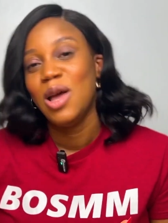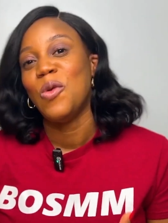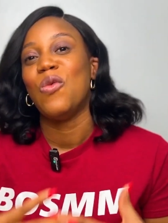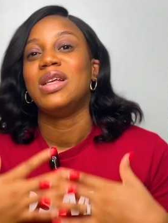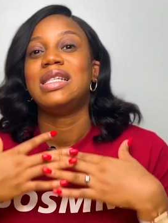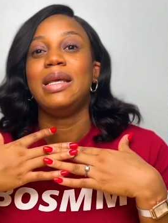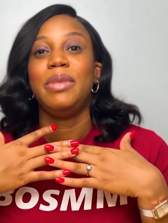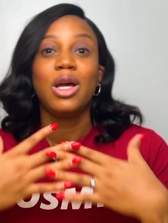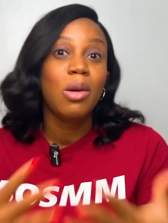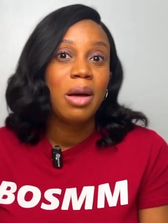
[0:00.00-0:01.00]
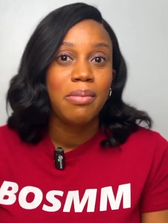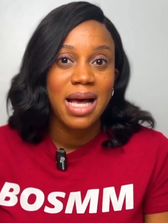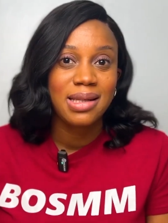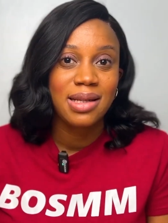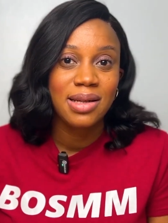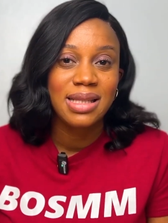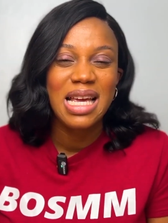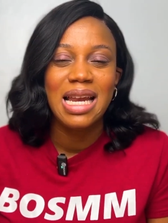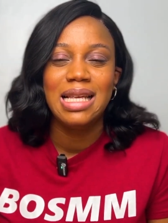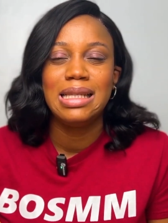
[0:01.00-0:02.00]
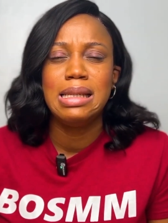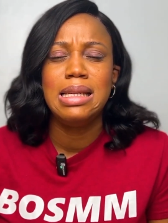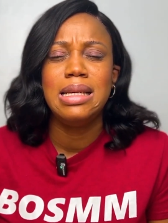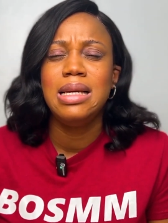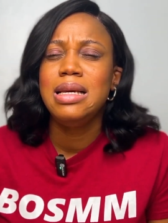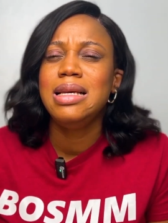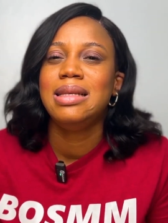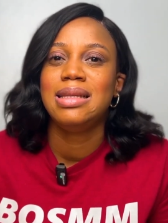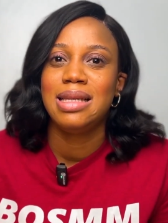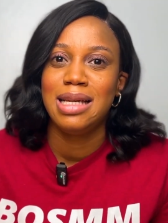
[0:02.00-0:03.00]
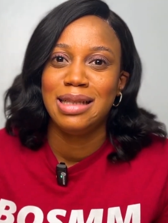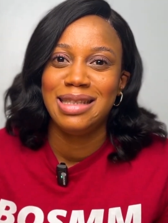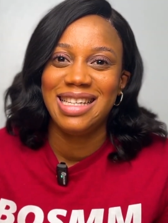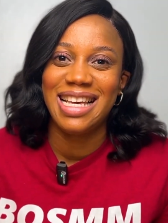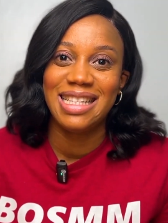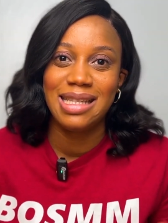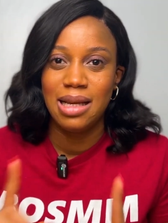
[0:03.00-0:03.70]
Once they become ambassadors, it is easy to get